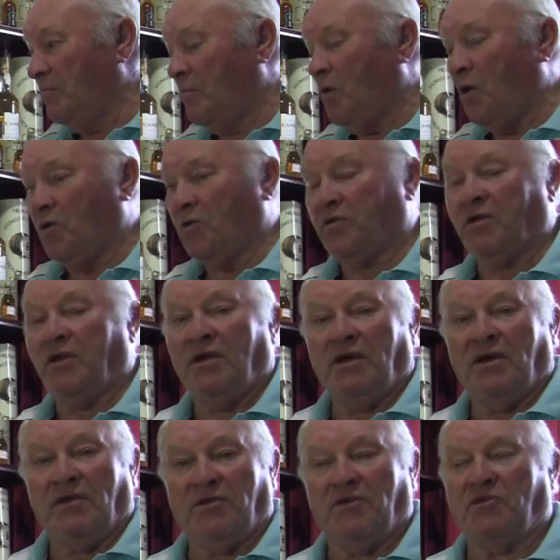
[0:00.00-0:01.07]
malt
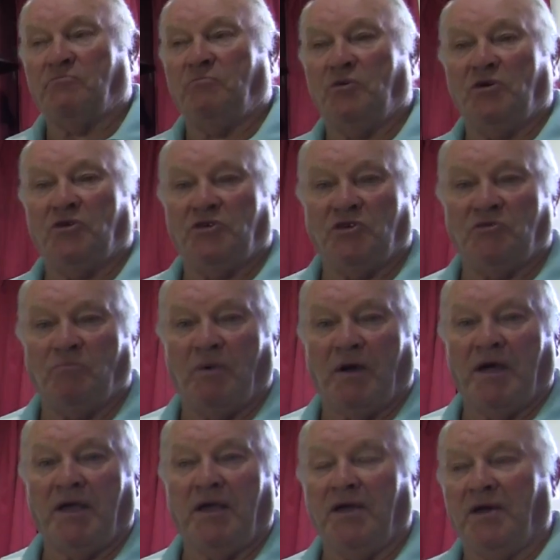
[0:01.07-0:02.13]
that's purchased
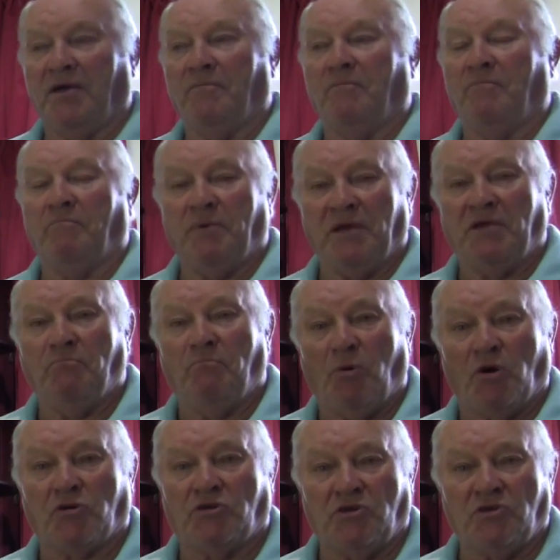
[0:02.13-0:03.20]
by big
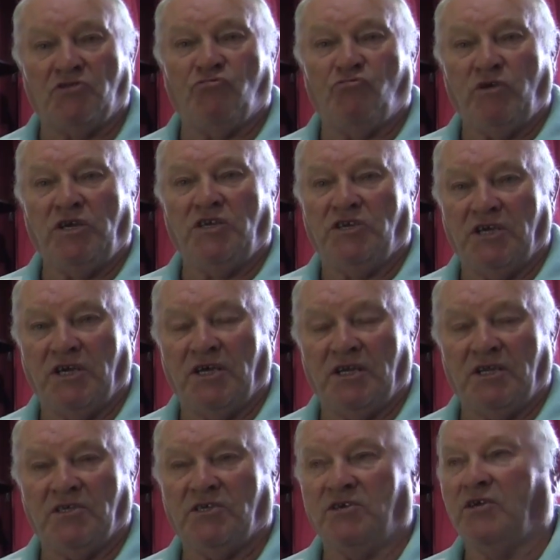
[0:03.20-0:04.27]
bottlers,
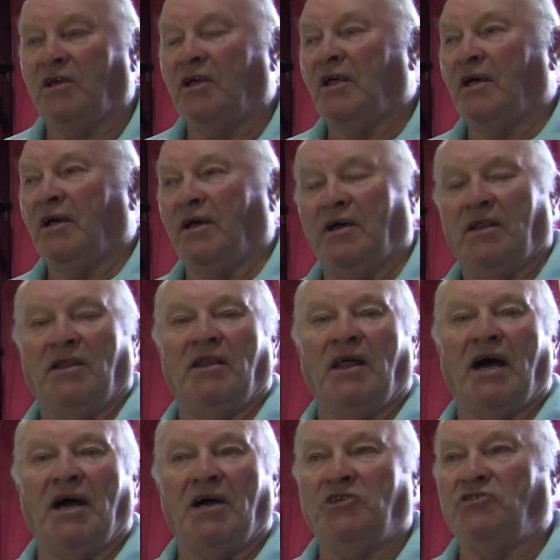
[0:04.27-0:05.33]
retailers,
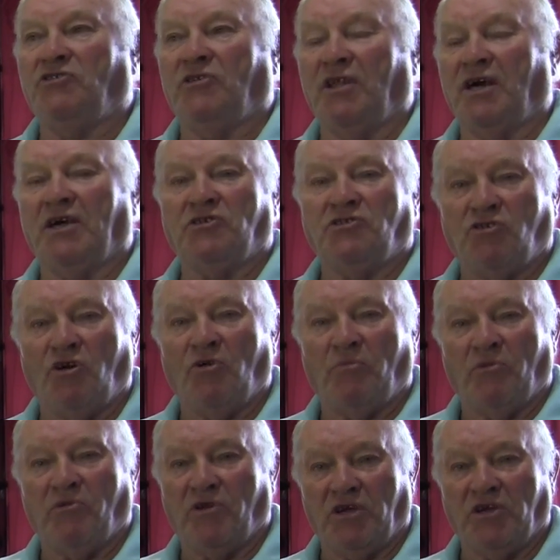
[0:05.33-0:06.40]
large
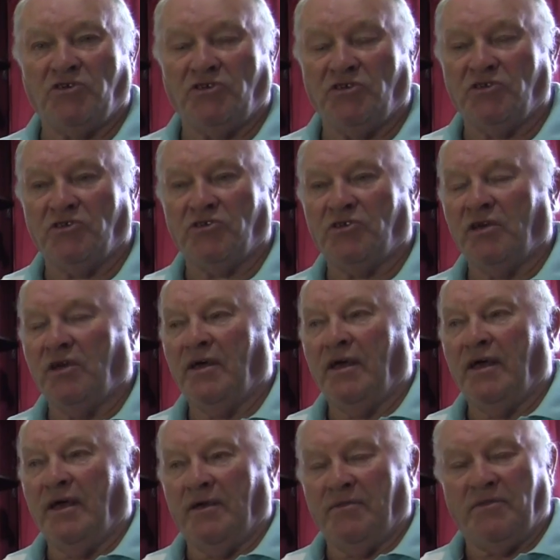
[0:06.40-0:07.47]
corporations
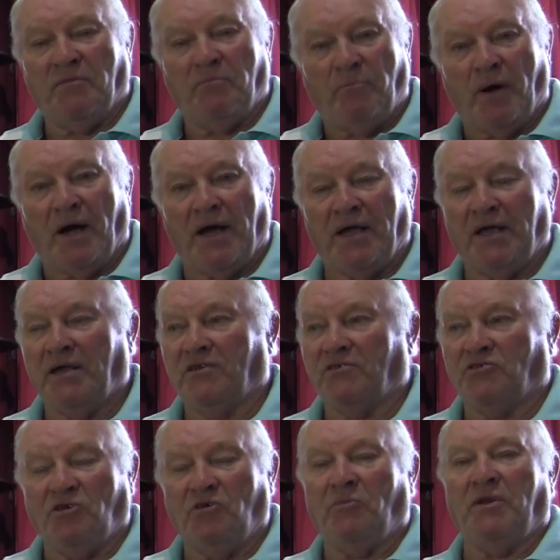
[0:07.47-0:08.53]
that buy
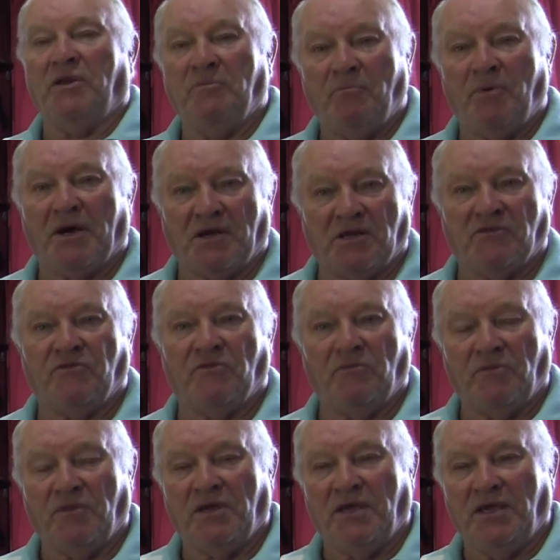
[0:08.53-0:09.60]
so many barrels
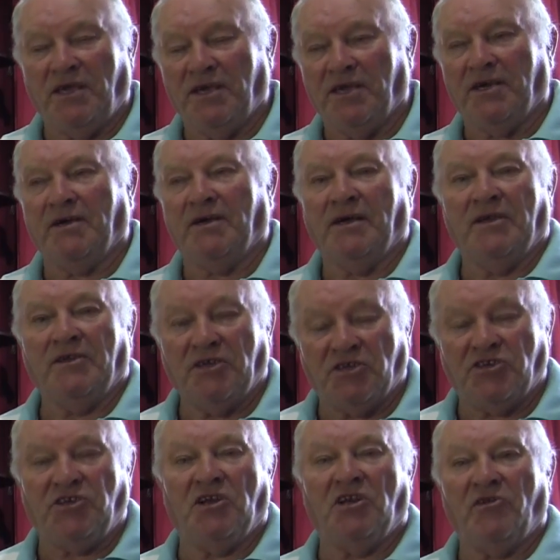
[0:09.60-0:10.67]
from the
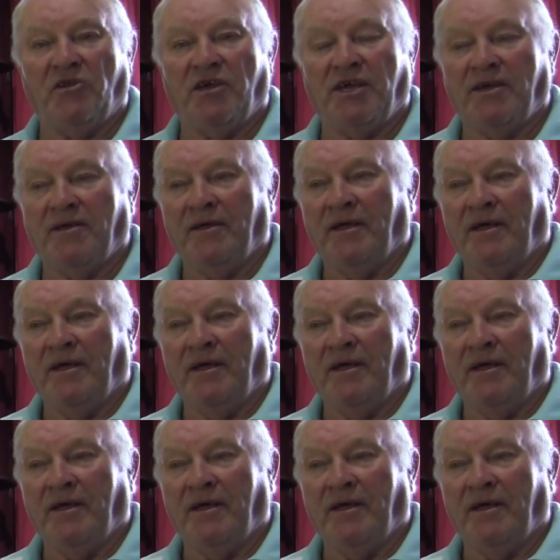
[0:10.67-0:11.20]
distillery